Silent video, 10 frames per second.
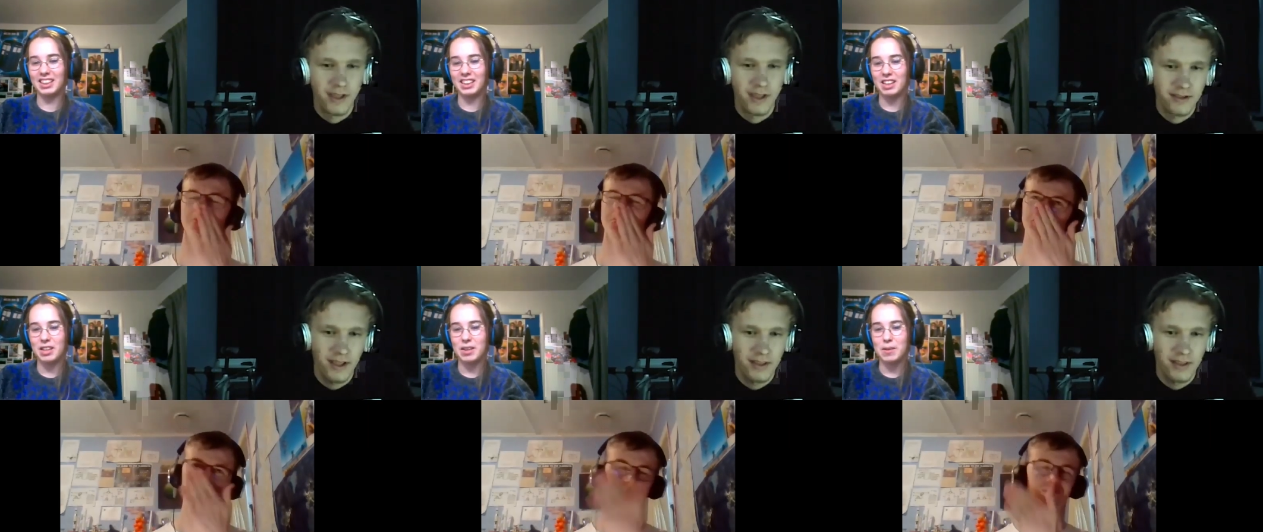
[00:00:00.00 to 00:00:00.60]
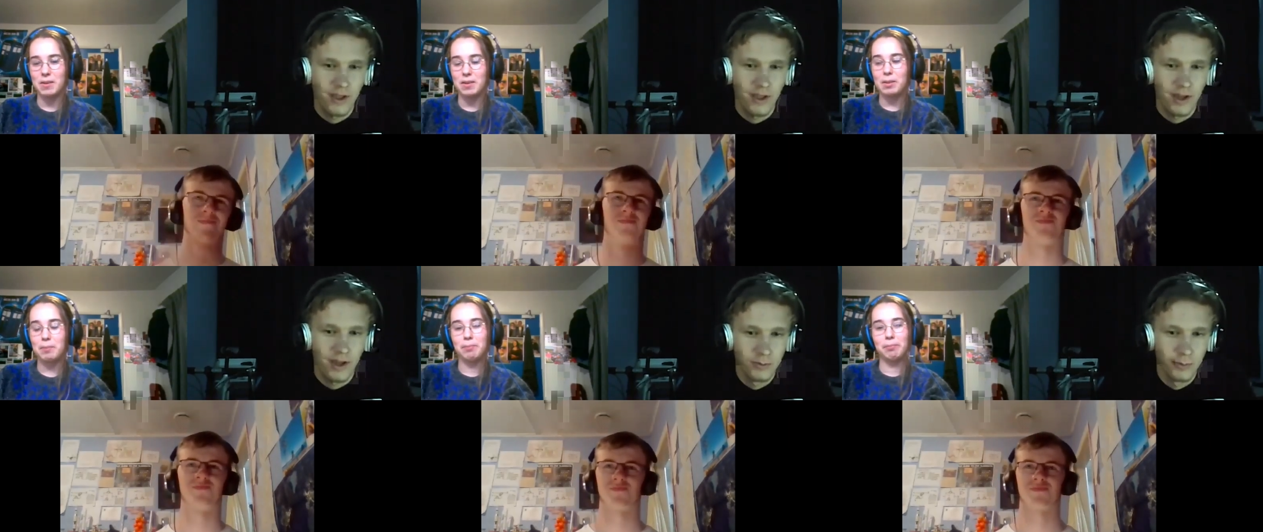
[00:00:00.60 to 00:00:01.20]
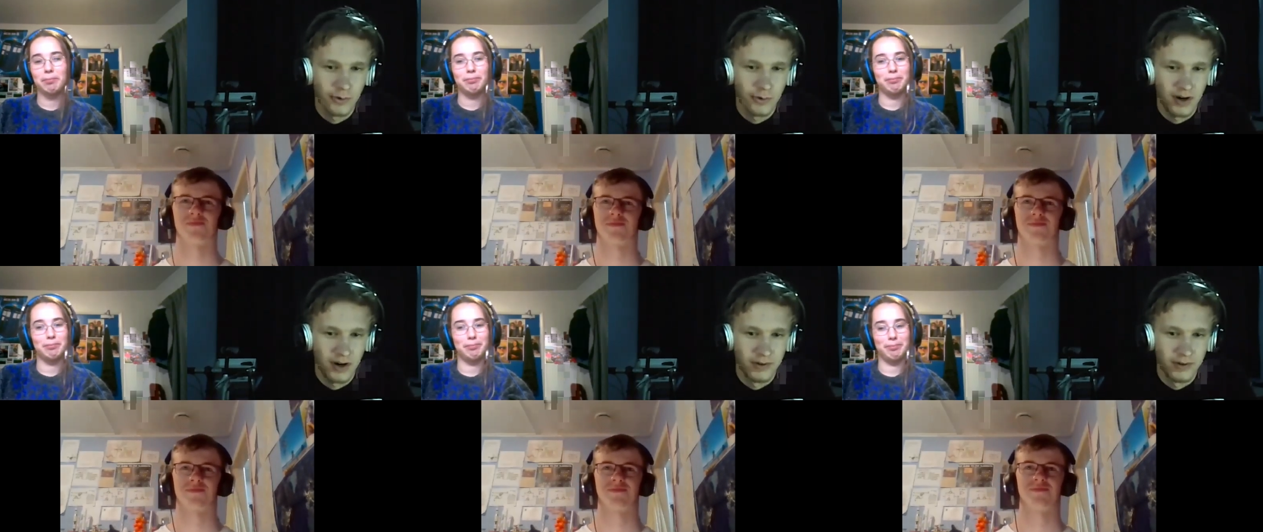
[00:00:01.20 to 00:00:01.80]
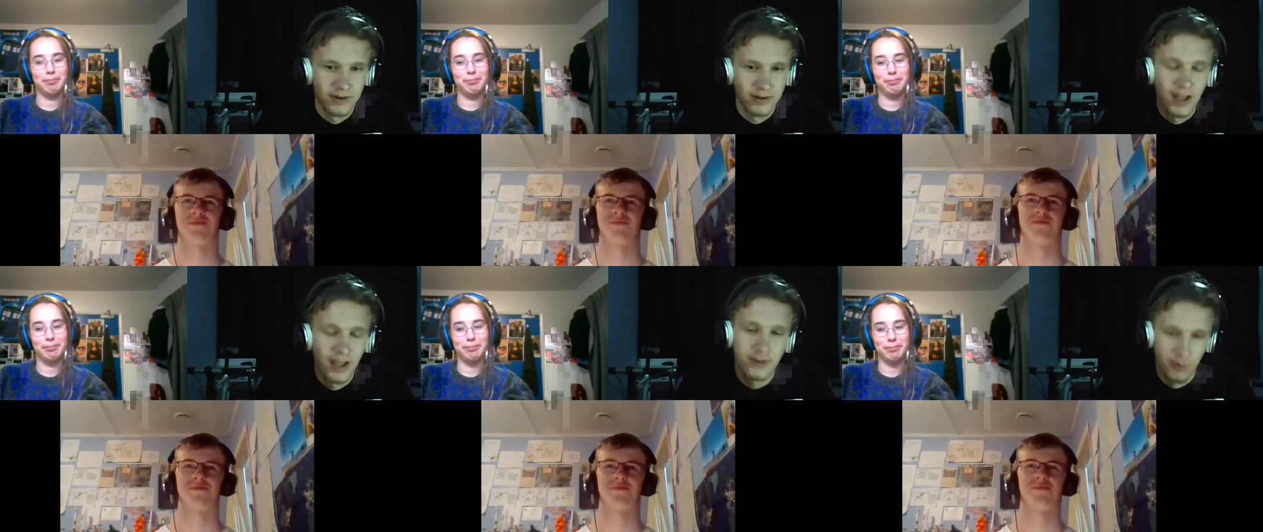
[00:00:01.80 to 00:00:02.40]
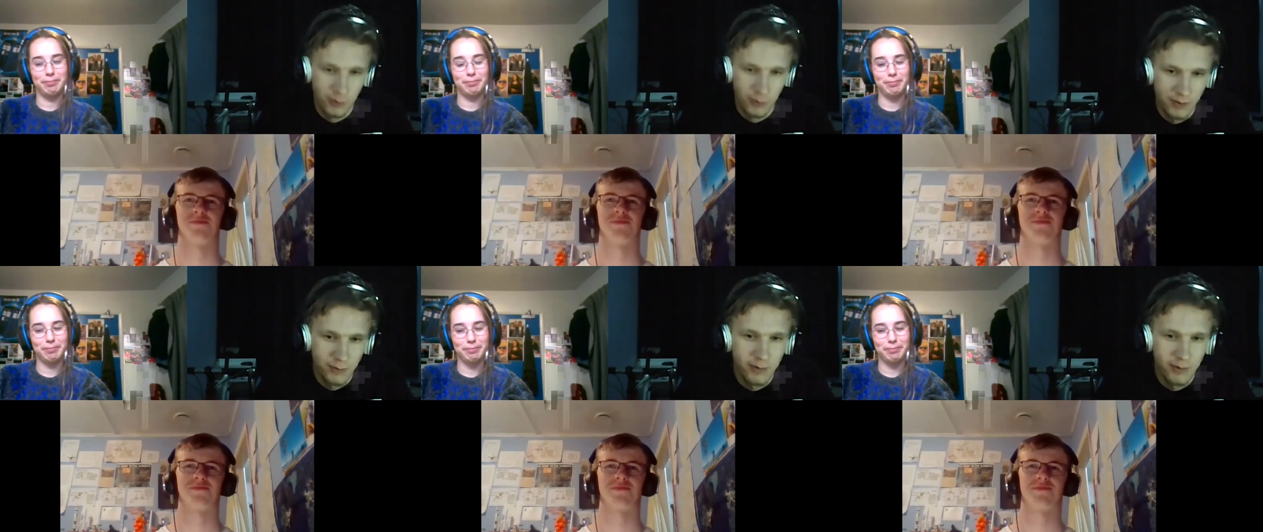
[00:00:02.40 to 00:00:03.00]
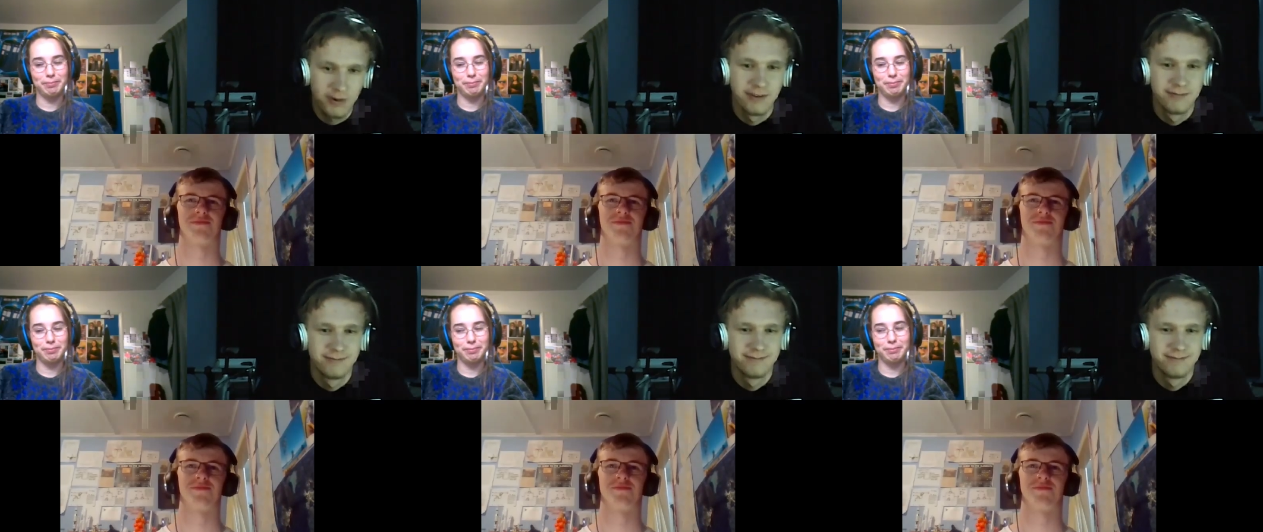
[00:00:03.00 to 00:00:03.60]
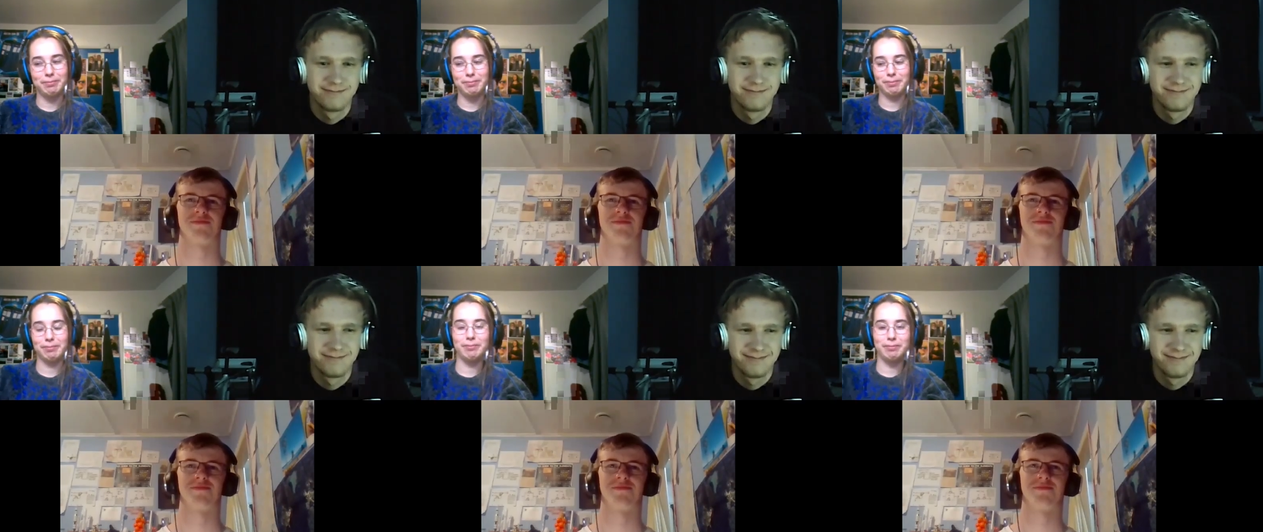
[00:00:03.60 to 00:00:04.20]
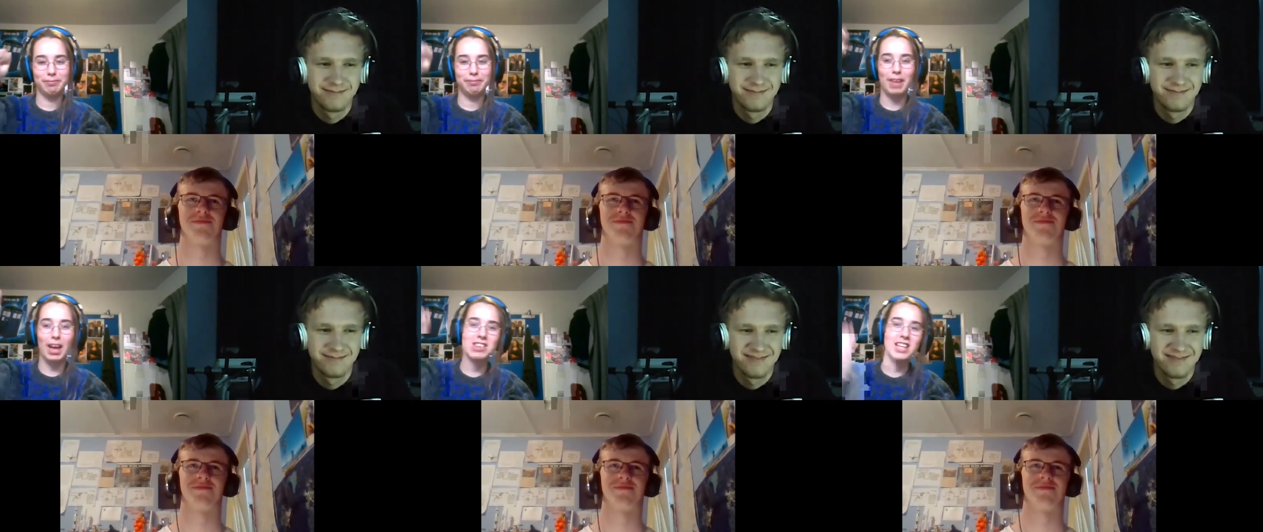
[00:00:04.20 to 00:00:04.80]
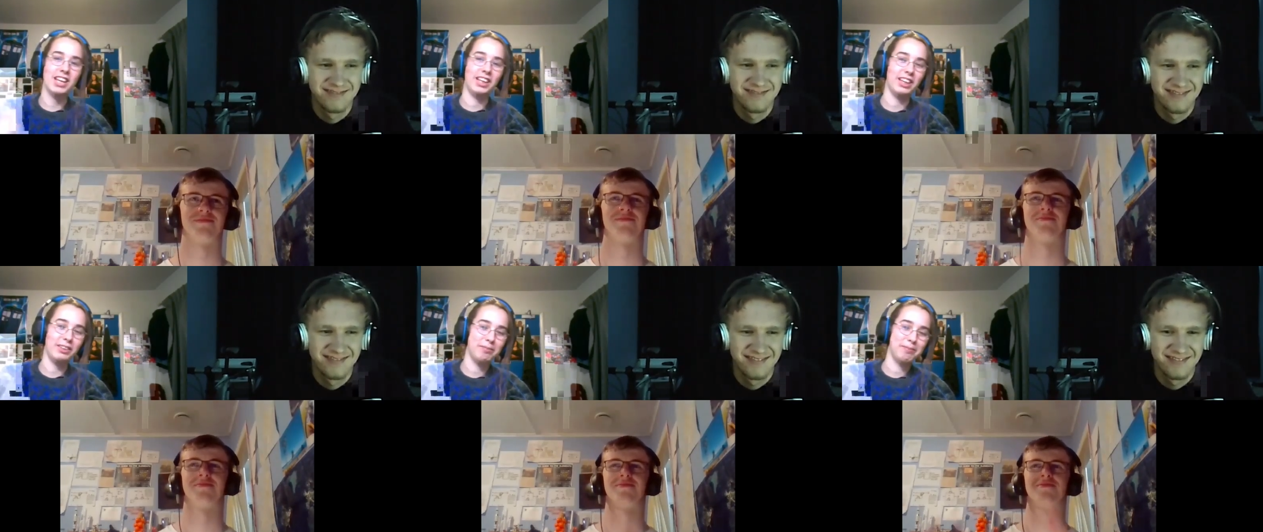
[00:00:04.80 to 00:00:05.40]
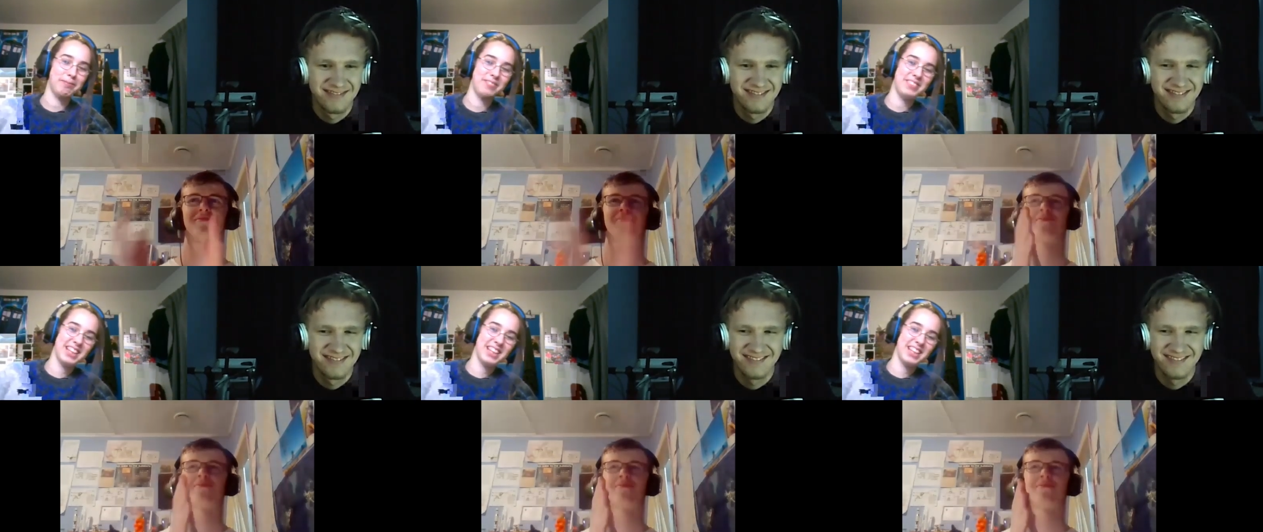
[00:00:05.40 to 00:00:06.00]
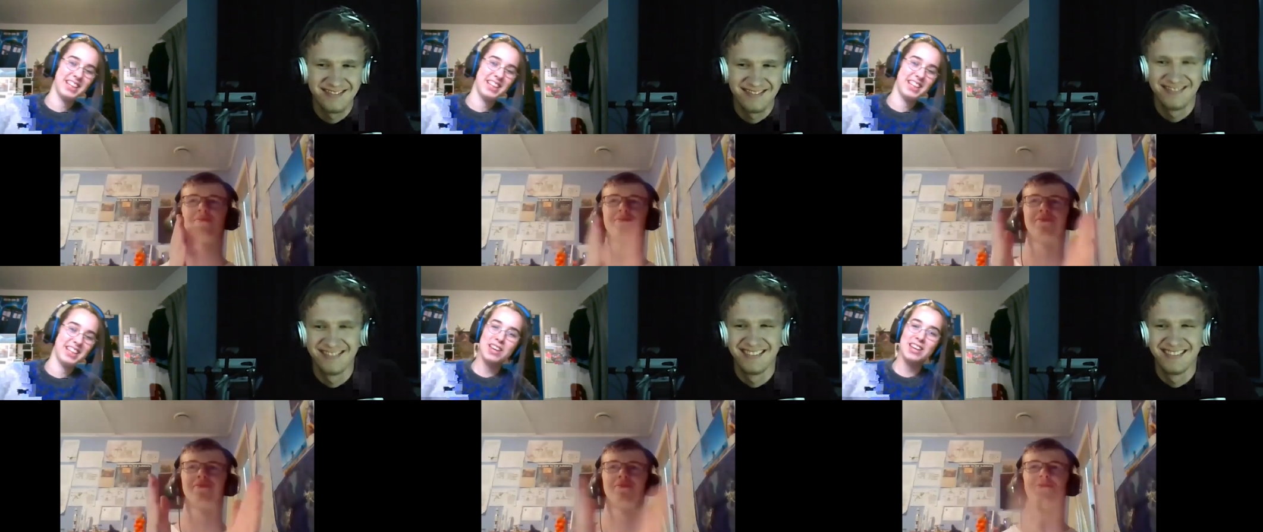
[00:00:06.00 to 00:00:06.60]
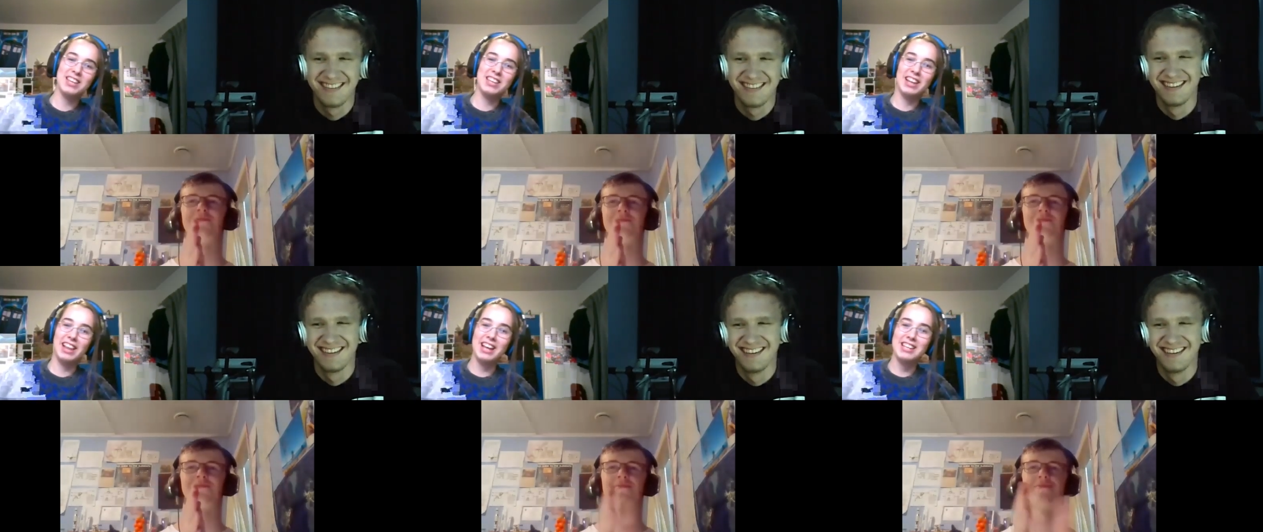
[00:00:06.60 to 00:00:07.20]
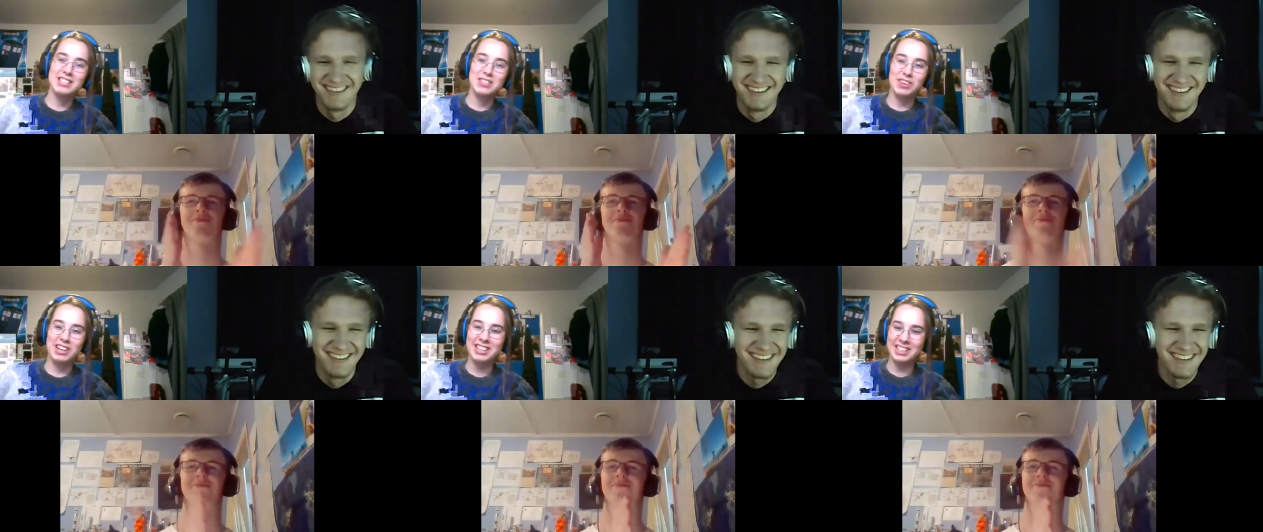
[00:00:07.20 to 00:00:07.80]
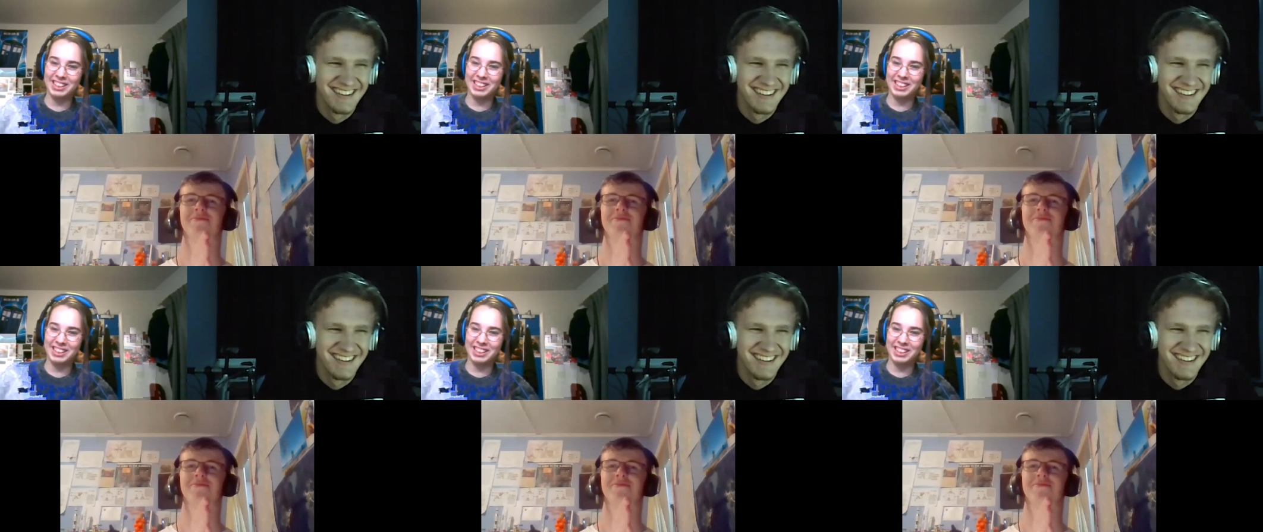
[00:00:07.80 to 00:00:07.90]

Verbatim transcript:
Speaker 1: that's had the hell boiled out of it. It's holy water.
Speaker 2: I'll take it. It's better than the last one.